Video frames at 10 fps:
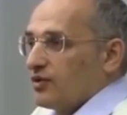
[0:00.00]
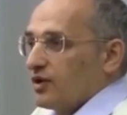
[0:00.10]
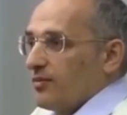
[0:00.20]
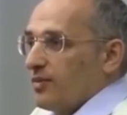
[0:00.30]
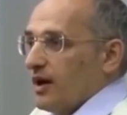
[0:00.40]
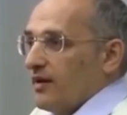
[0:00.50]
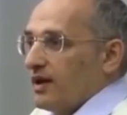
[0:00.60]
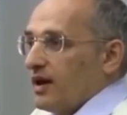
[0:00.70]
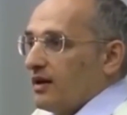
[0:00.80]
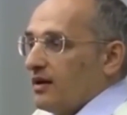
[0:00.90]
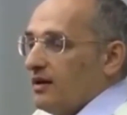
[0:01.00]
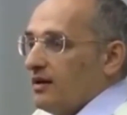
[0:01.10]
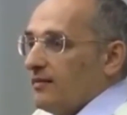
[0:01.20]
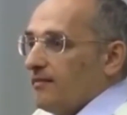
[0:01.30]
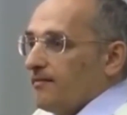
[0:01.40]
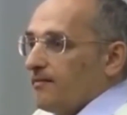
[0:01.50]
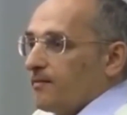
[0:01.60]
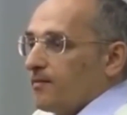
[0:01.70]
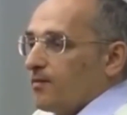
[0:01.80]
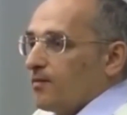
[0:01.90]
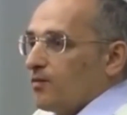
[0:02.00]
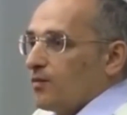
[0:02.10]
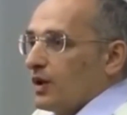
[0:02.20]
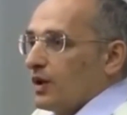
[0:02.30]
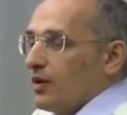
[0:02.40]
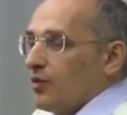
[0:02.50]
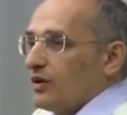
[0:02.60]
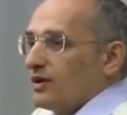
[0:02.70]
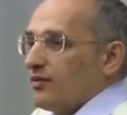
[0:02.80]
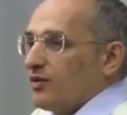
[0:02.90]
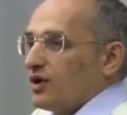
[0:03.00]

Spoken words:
However, leeches are in a state of severe degradation.